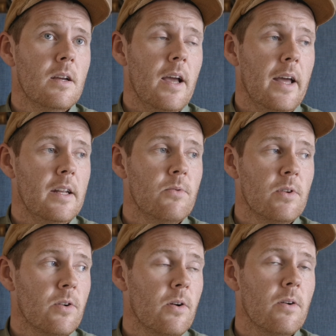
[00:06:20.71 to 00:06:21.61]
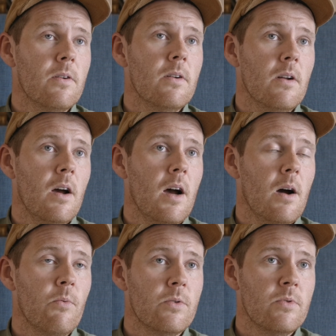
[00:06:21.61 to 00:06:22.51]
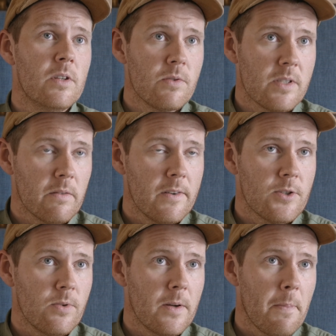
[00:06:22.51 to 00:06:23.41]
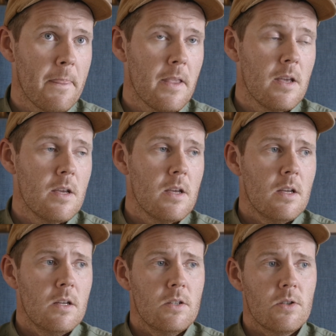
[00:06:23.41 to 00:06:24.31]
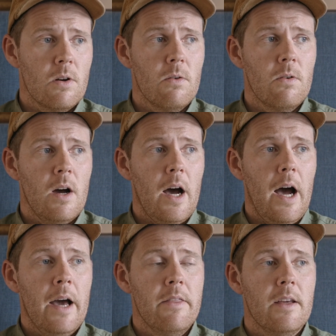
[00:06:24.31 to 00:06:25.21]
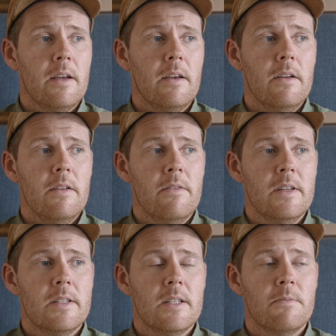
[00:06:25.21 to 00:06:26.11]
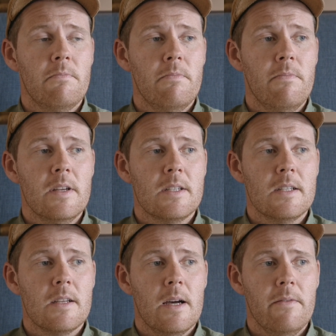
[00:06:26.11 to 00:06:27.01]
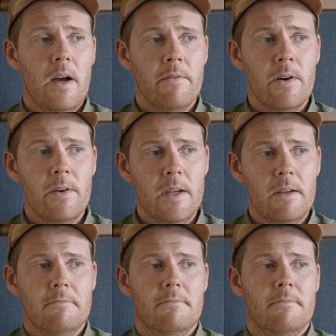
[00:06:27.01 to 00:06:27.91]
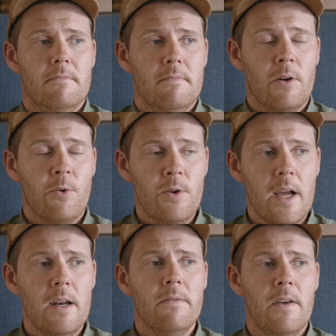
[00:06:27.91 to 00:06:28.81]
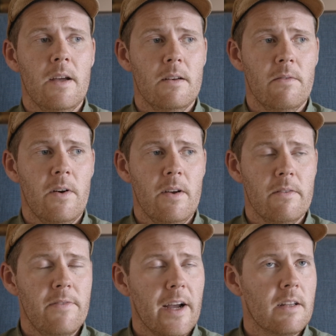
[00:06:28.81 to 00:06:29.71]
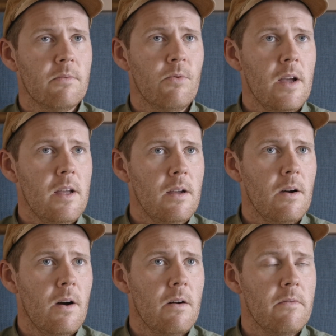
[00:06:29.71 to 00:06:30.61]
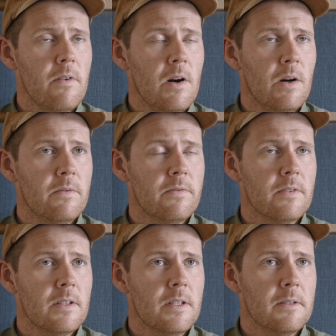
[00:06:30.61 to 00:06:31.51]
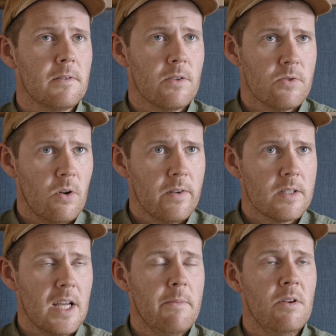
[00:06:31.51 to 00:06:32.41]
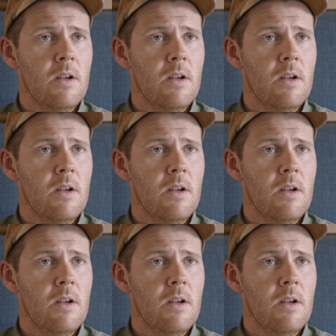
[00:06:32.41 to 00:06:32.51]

and in return uh, would reduce their fishery. So I think this is this is a, a very creative and a very effective way of, of uh, conserving salmon.